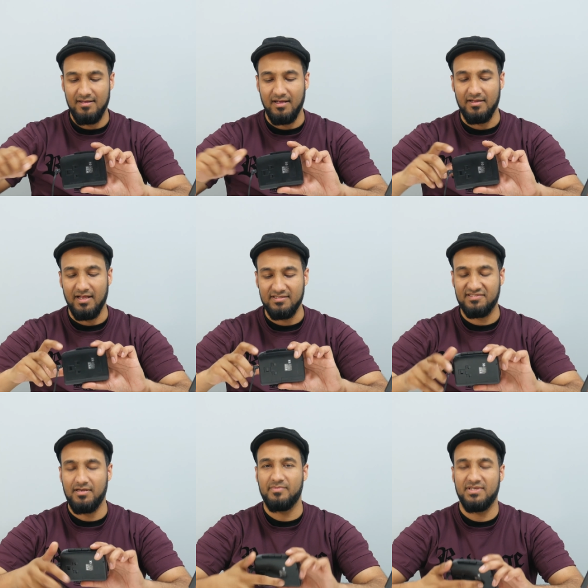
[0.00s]
And then
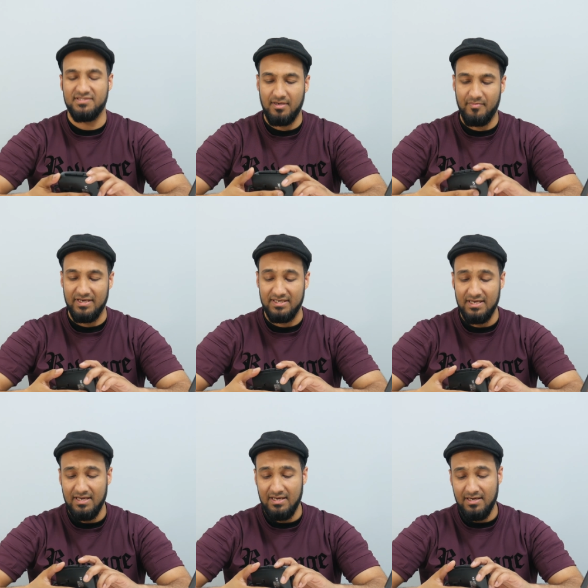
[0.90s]
stop to stop it.
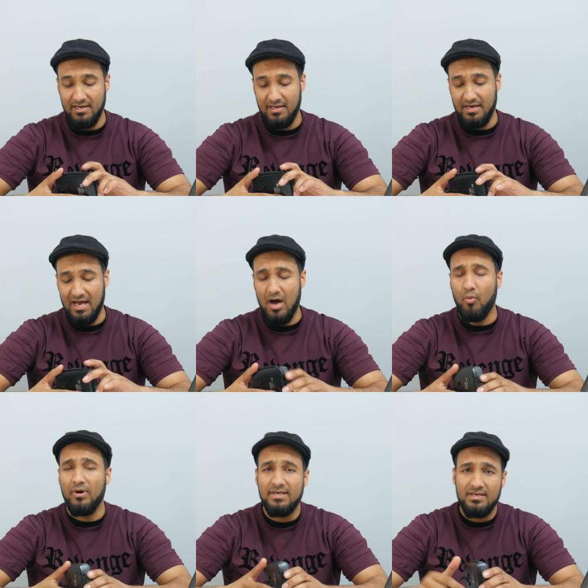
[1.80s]

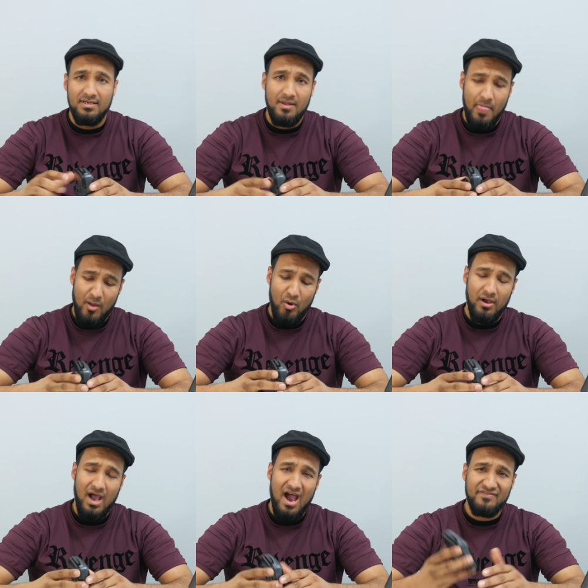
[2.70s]
Now,
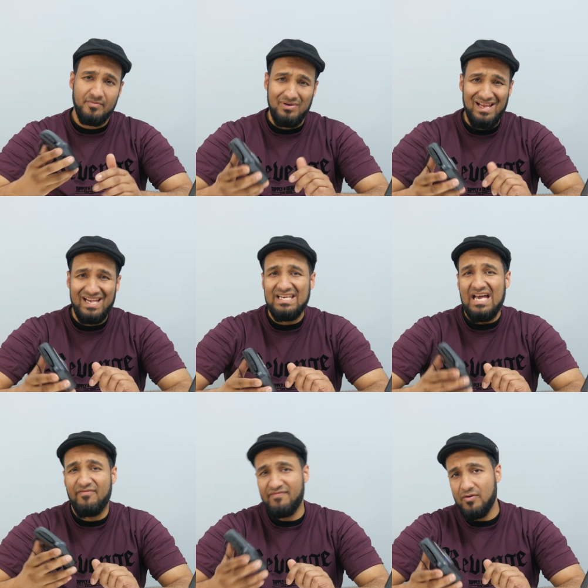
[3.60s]
after playing
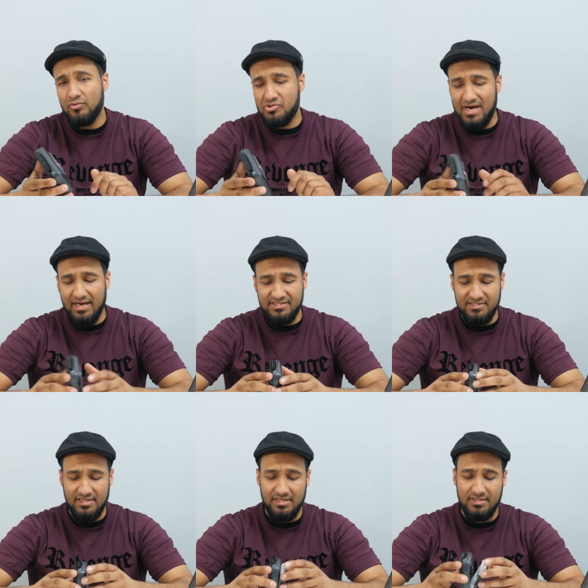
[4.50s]
a few tracks,
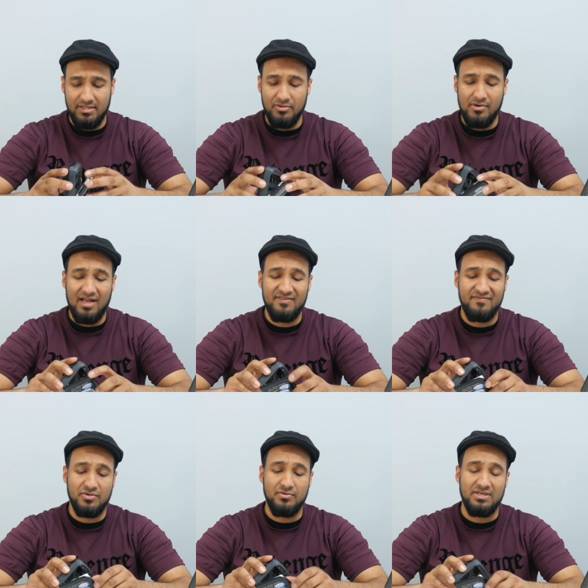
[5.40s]
you had
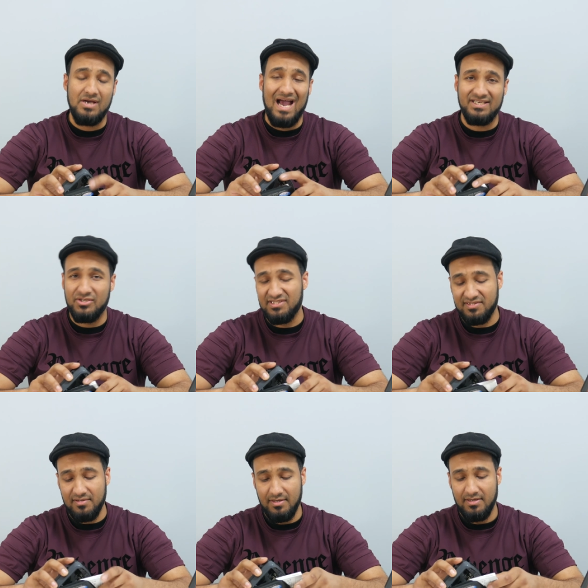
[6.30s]
to
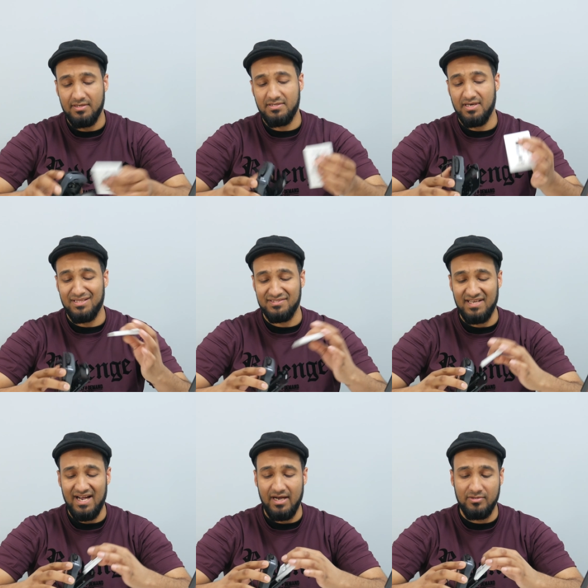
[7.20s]
turn
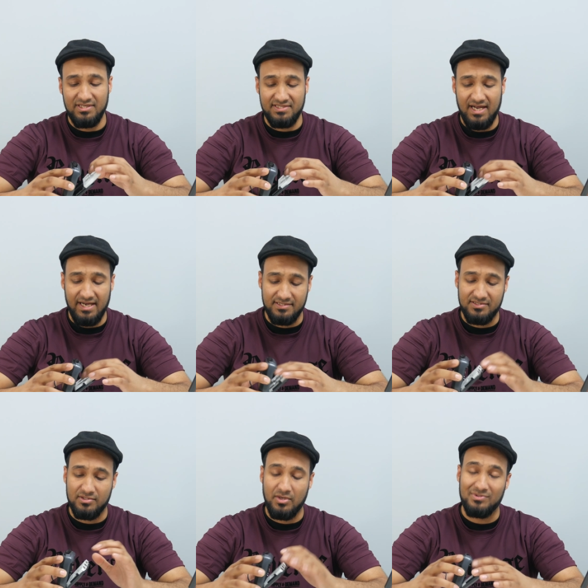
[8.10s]
the other side.
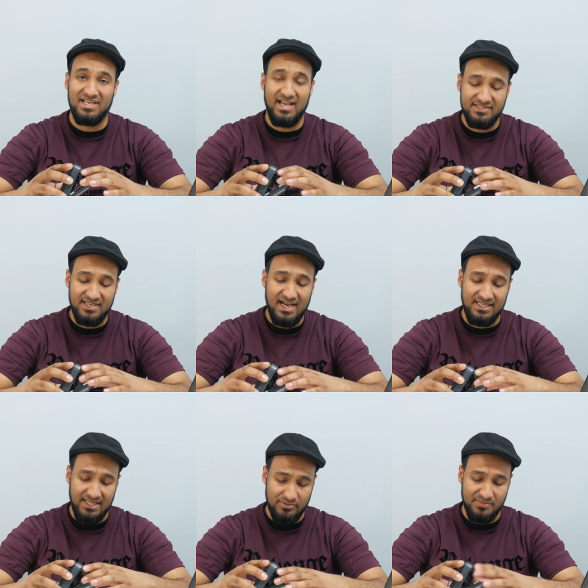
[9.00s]
So there was A side
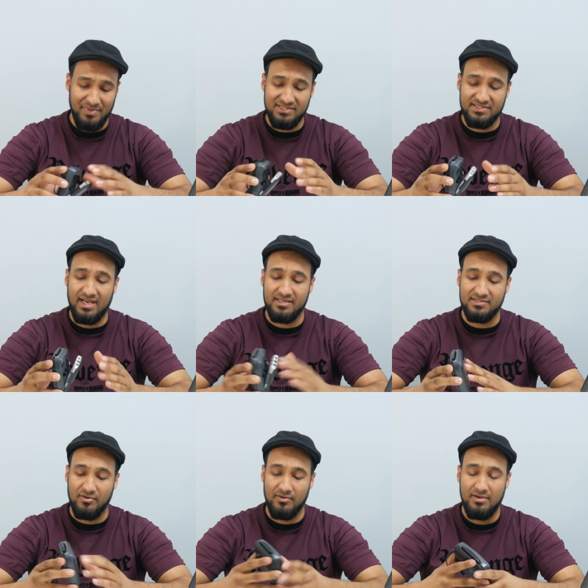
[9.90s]
and there was B side.
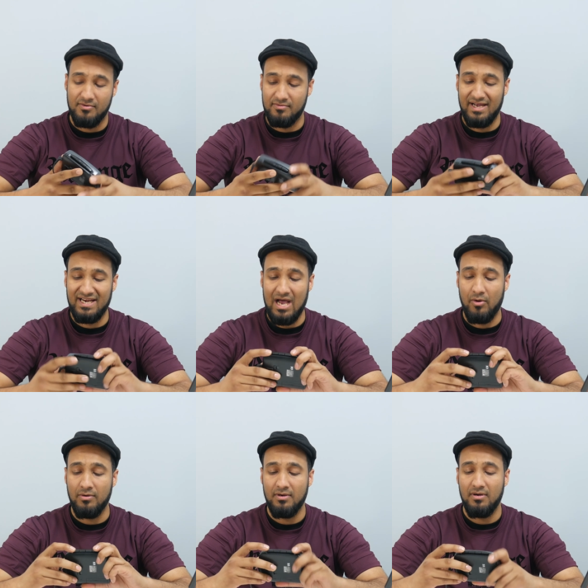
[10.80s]
So right
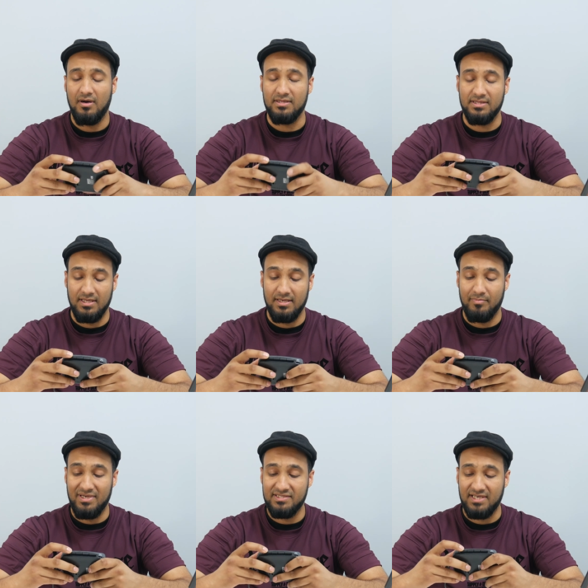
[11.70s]
now on the
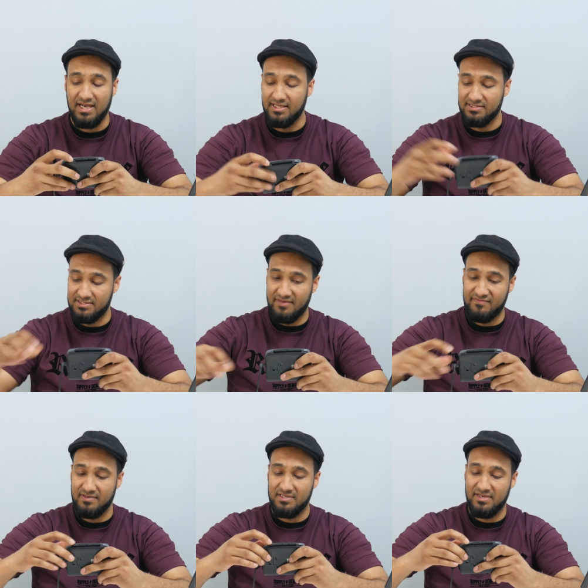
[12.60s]
B side, there's a
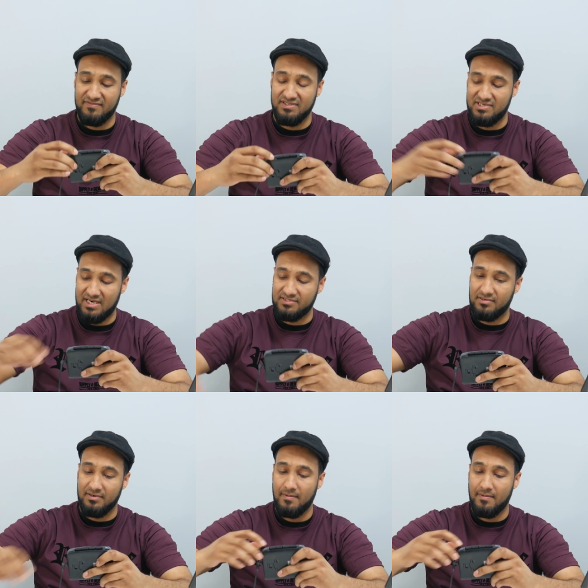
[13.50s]
different tracks on.